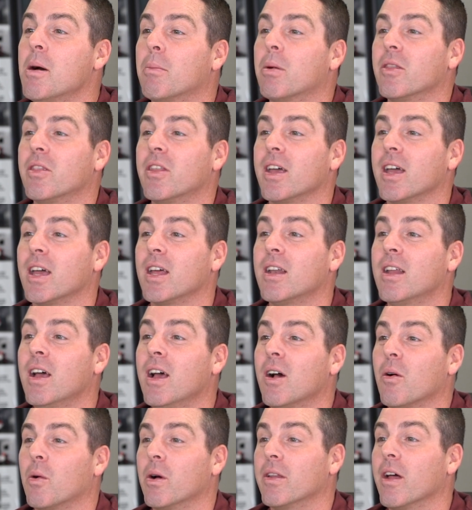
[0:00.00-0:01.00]
But then
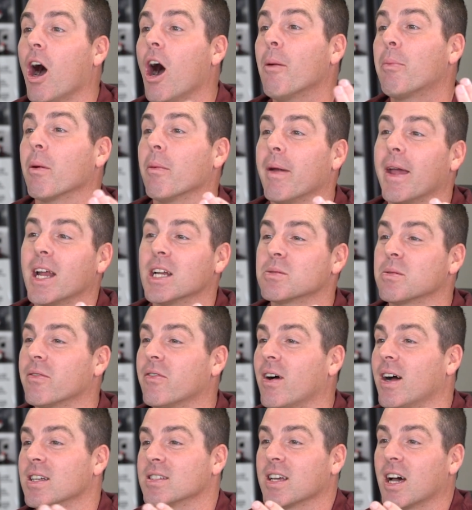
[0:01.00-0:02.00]
when the upper management
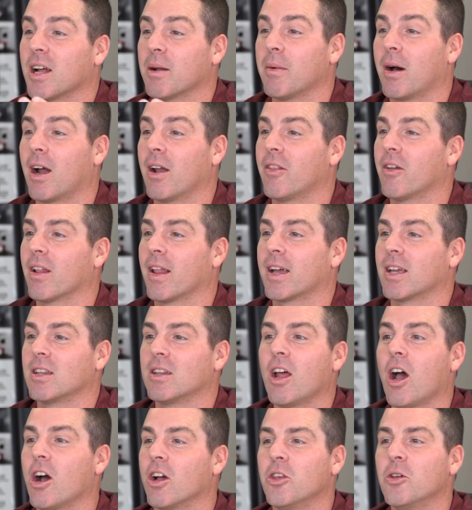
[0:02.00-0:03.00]
finds out about it, they're like,
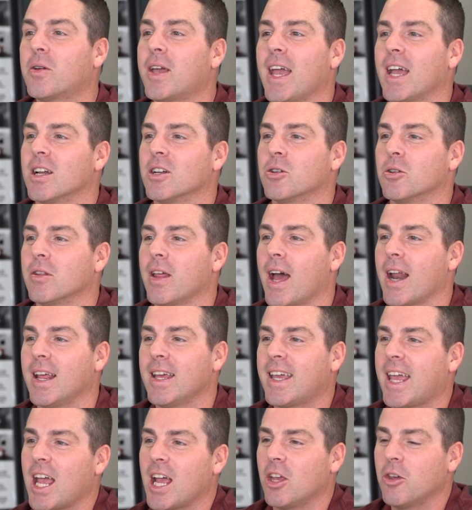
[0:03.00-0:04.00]
no, you can't do that.
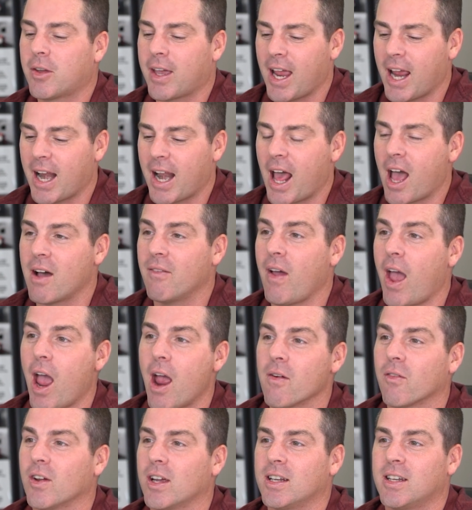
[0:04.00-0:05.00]
You can't have
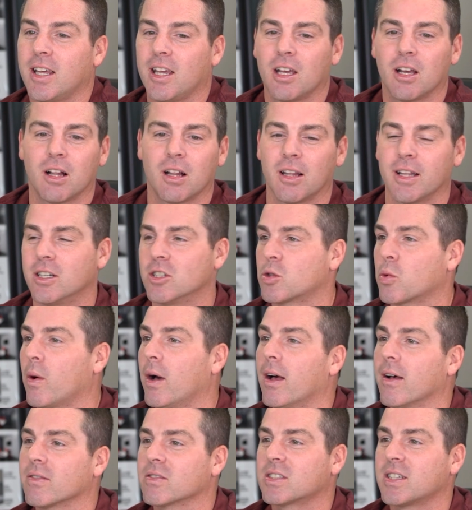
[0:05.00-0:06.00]
every deal in
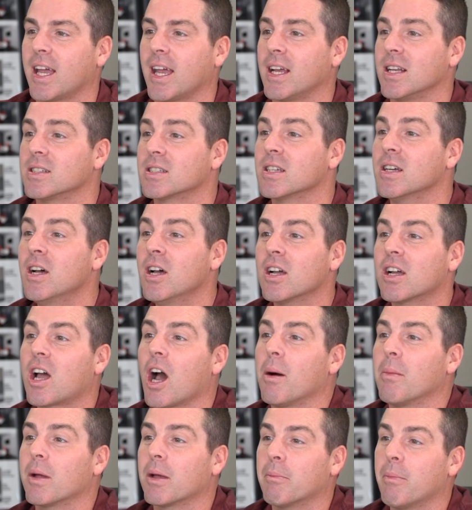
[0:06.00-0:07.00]
12 states
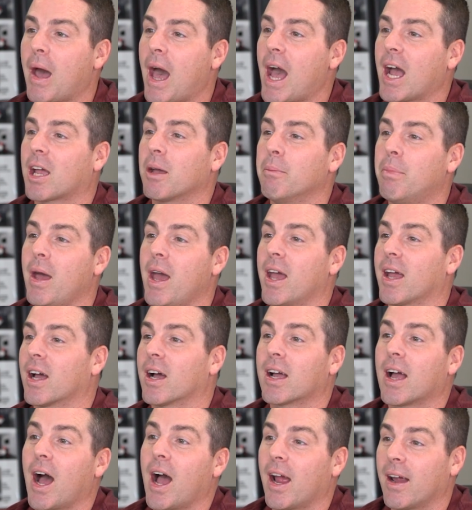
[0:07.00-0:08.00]
coming back and paying
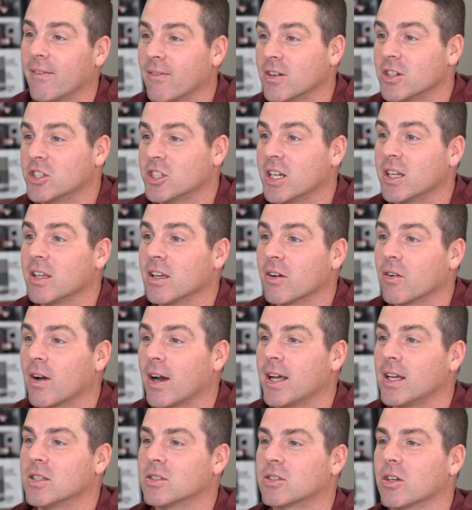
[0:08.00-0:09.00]
a guy in Virginia,
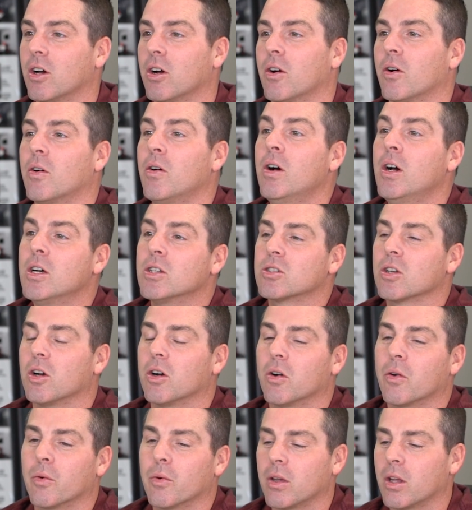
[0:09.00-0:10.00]
right? And
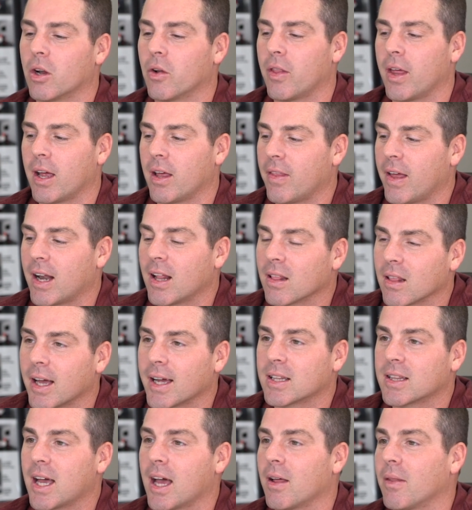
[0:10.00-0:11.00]
so they didn't
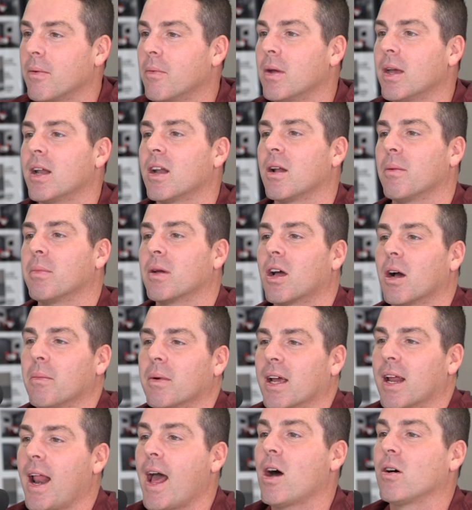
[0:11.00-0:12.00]
like that. Then we ended up
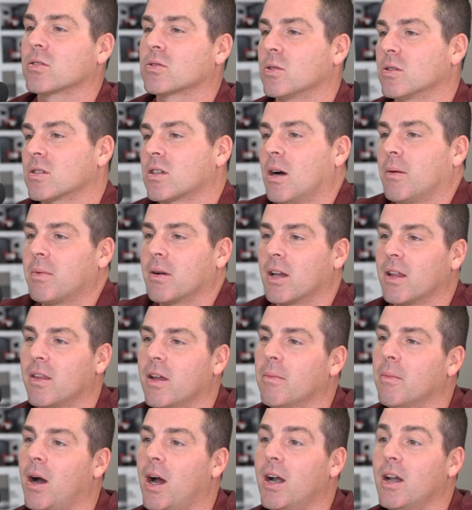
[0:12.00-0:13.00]
becoming an outsourced company in
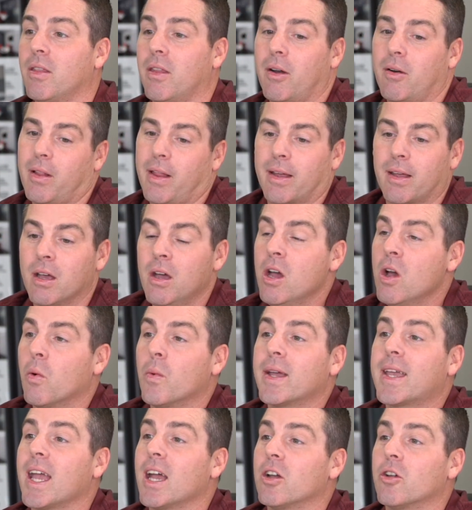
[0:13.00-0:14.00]
their mind, and they were like,
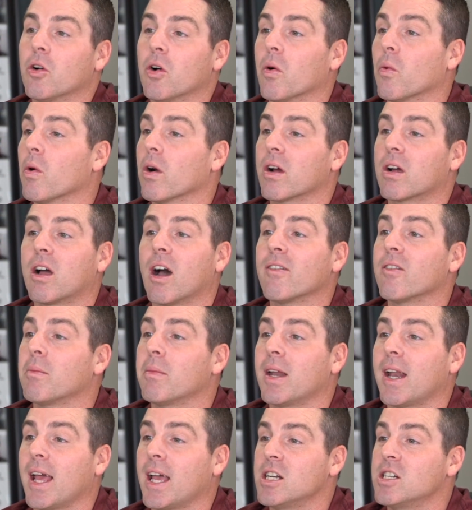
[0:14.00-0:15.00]
we can't do it. We're a
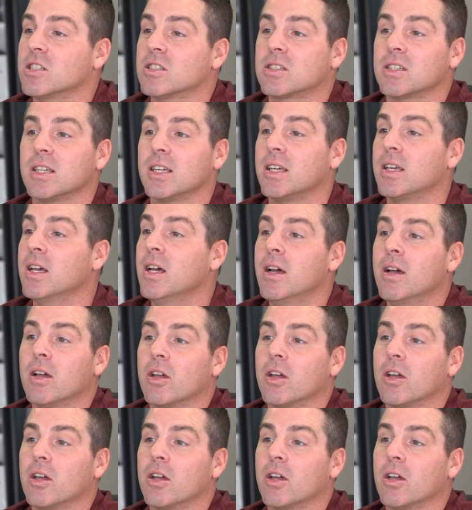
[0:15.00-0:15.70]
government agency.